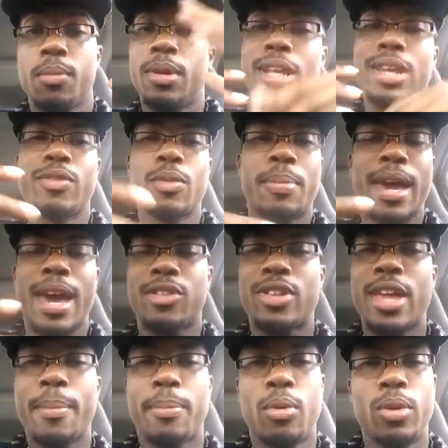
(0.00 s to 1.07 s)
But even
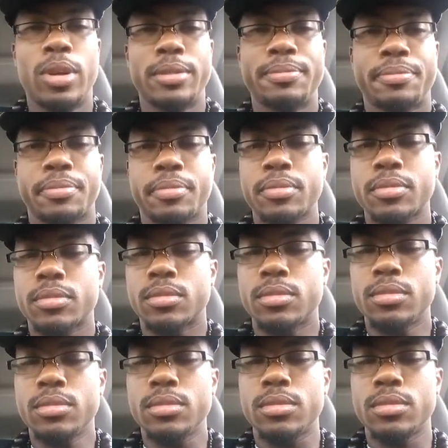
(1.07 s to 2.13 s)
past that point,
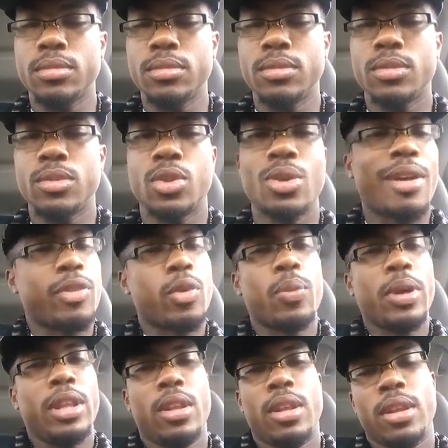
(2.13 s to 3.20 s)
you have
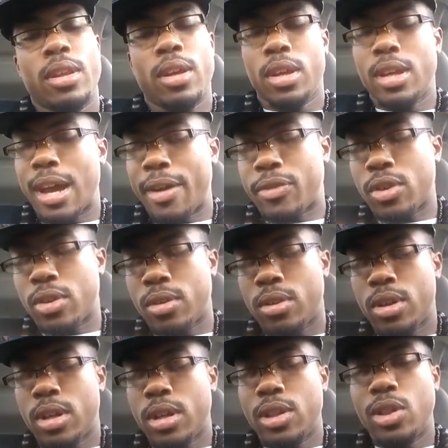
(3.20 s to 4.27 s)
to
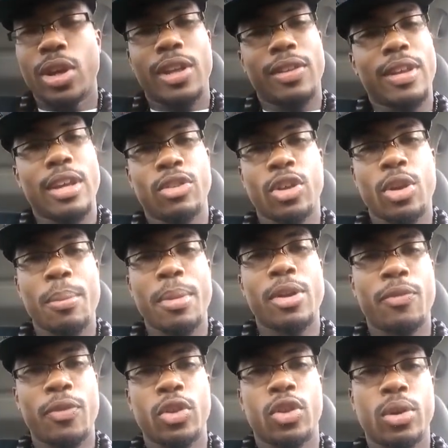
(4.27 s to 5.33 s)
look at things on a
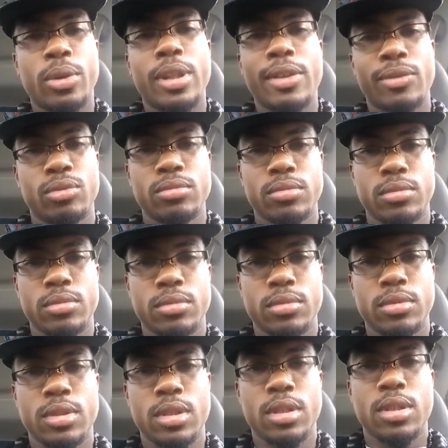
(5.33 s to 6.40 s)
metaphysical level.
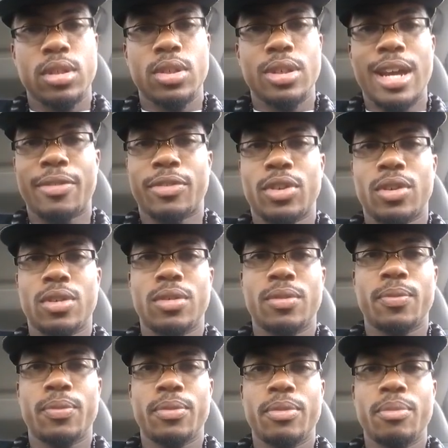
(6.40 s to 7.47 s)
You have to
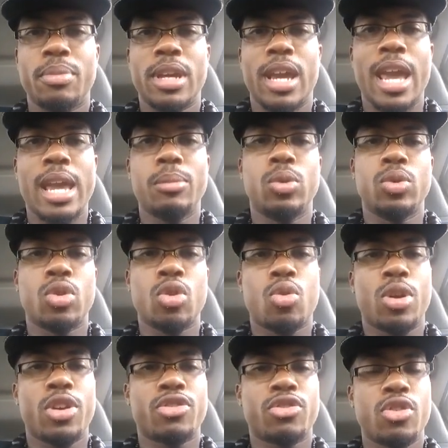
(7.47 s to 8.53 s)
be able to
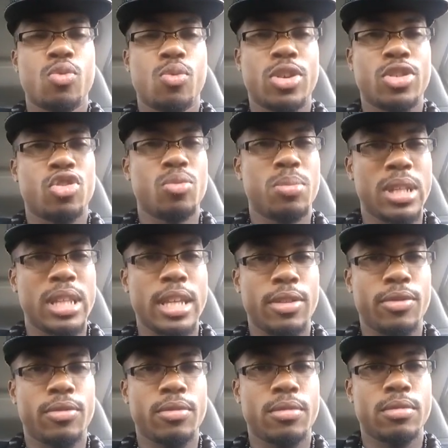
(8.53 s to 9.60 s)
question what you
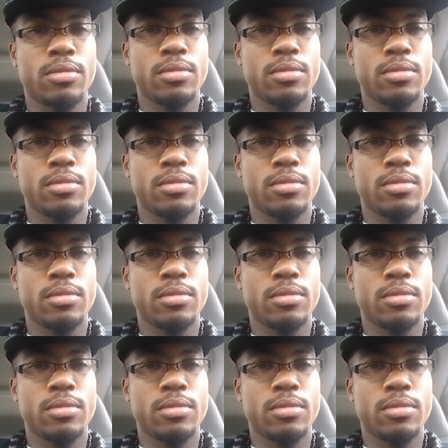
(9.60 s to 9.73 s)
believe.